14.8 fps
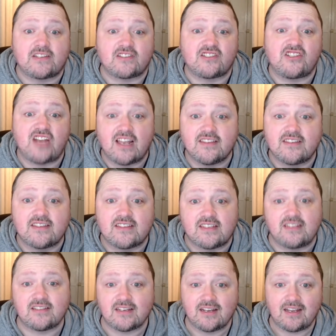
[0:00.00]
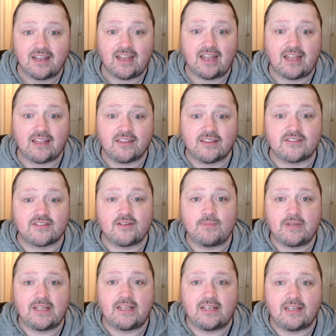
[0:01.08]
chances in the Super
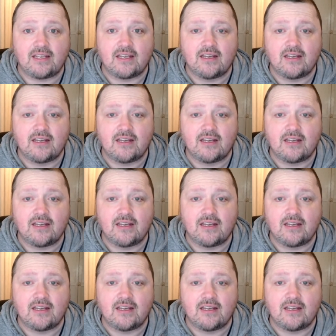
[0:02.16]
League,